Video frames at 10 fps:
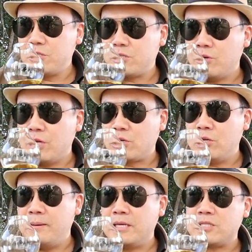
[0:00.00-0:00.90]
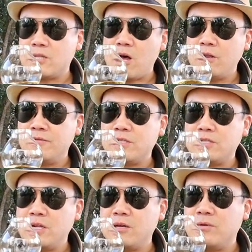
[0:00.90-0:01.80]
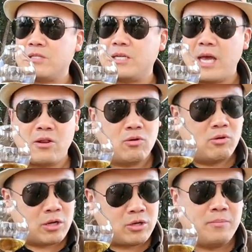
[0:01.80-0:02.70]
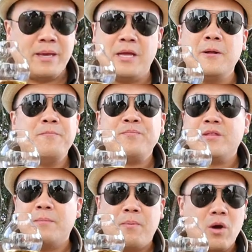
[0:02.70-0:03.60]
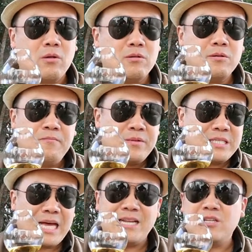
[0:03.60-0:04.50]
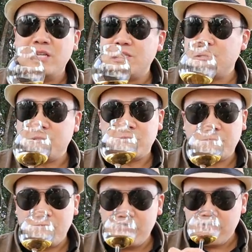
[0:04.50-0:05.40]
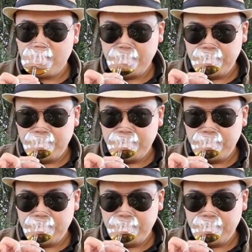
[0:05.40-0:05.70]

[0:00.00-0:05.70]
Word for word: So it could be the style of distilling once again, or it could be the bottle starting to leach into the spirit.